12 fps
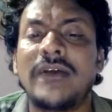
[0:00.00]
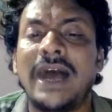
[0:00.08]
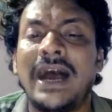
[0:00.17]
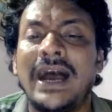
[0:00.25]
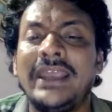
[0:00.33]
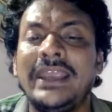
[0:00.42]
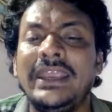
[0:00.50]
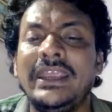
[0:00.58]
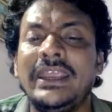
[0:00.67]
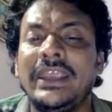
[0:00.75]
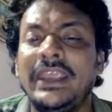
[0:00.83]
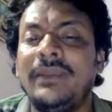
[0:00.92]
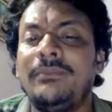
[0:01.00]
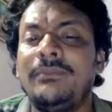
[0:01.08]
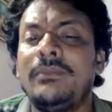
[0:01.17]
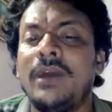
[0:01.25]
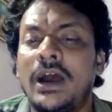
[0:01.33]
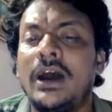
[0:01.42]
I,
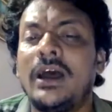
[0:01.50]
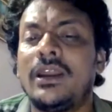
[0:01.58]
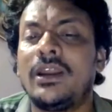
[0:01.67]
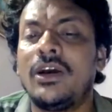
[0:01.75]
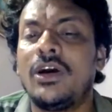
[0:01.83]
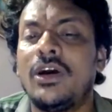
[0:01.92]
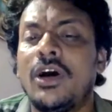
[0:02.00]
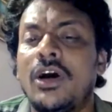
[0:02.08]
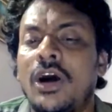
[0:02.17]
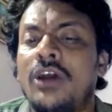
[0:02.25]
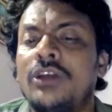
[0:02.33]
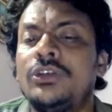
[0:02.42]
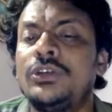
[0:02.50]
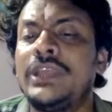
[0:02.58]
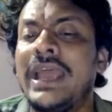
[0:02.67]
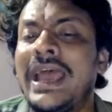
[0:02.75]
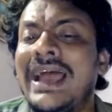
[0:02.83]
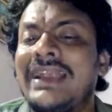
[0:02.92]
him, her, although
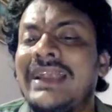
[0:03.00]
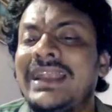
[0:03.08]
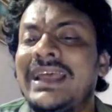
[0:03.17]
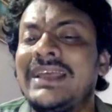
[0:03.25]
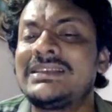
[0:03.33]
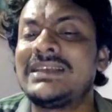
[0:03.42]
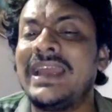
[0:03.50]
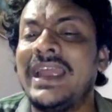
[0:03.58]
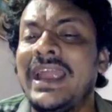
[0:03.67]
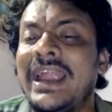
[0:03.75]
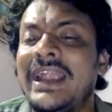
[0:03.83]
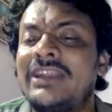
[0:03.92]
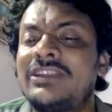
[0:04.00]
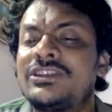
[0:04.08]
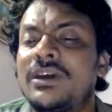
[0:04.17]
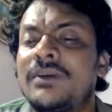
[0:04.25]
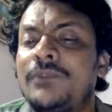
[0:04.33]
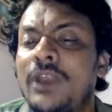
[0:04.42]
they act as heads
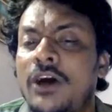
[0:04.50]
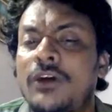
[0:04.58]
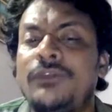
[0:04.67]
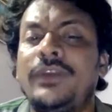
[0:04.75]
of noun